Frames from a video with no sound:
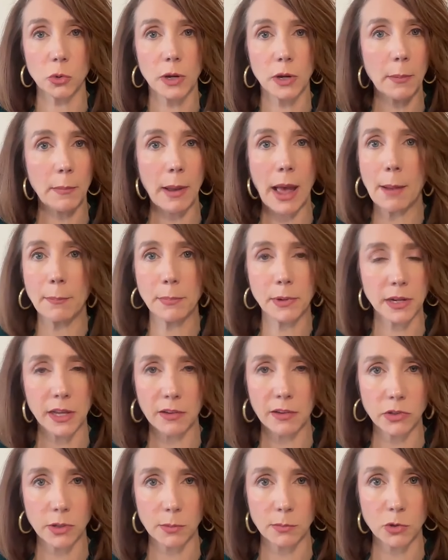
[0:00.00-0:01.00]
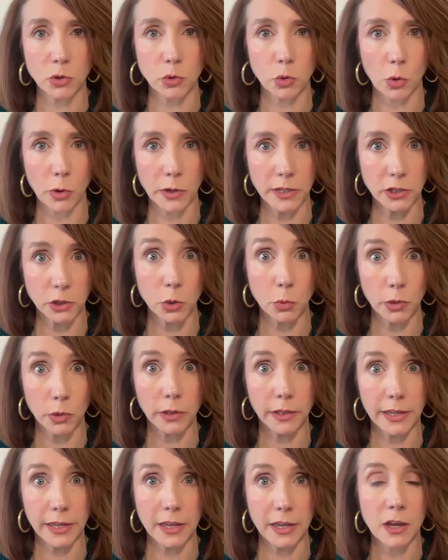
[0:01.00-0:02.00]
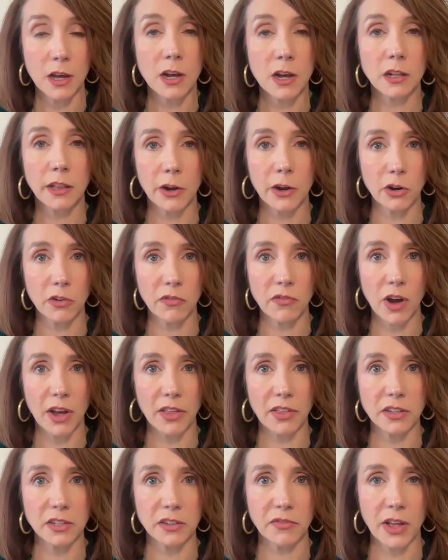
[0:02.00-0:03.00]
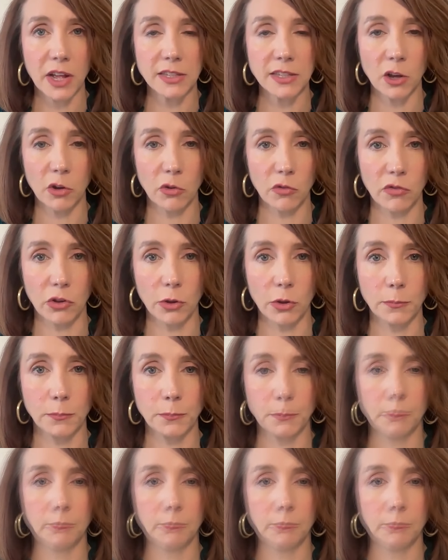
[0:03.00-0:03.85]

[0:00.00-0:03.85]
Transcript: And I'm happy to give some stories to really clarify this if that's helpful.